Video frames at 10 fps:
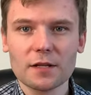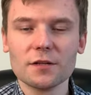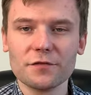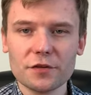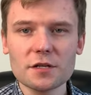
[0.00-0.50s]

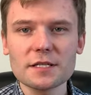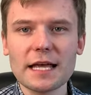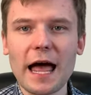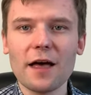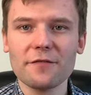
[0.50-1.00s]
the
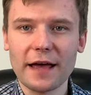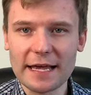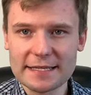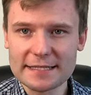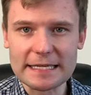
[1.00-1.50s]
first
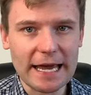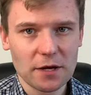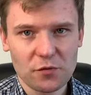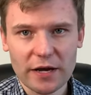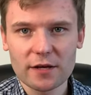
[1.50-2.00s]

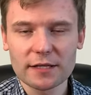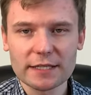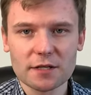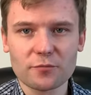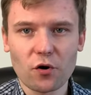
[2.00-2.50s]
FSCA
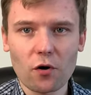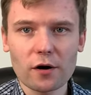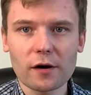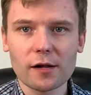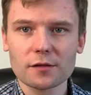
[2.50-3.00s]
regulated
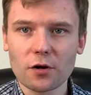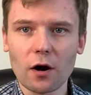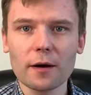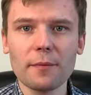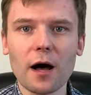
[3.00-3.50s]
broker I'll
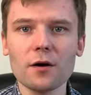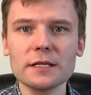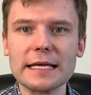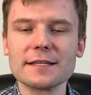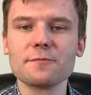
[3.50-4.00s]
talk
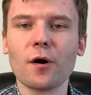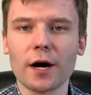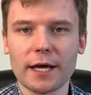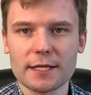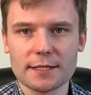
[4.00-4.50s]
about is
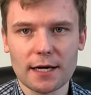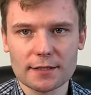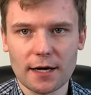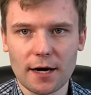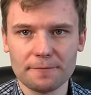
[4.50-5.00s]

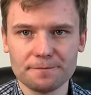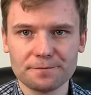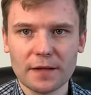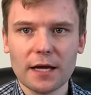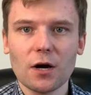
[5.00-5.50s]
Markets.com
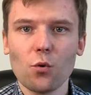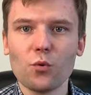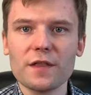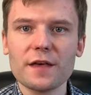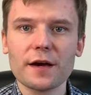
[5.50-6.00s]

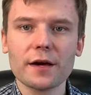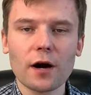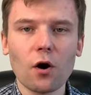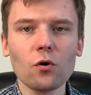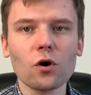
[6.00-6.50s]
with the
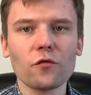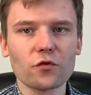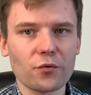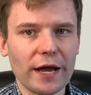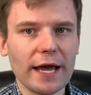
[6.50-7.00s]
goal of
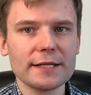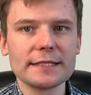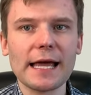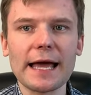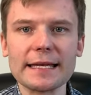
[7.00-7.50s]

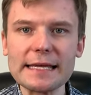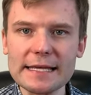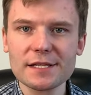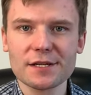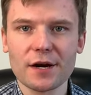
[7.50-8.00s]
creating an
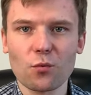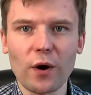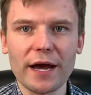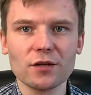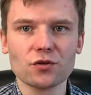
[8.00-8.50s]
easier
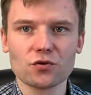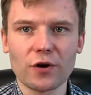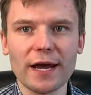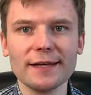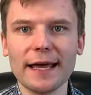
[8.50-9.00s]
way to
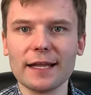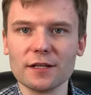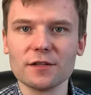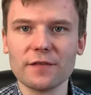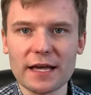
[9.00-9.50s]
trade
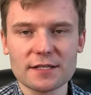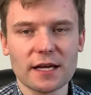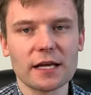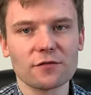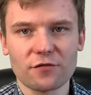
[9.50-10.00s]
and
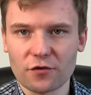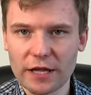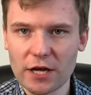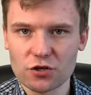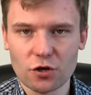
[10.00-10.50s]
invest in
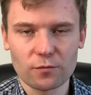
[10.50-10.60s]
financial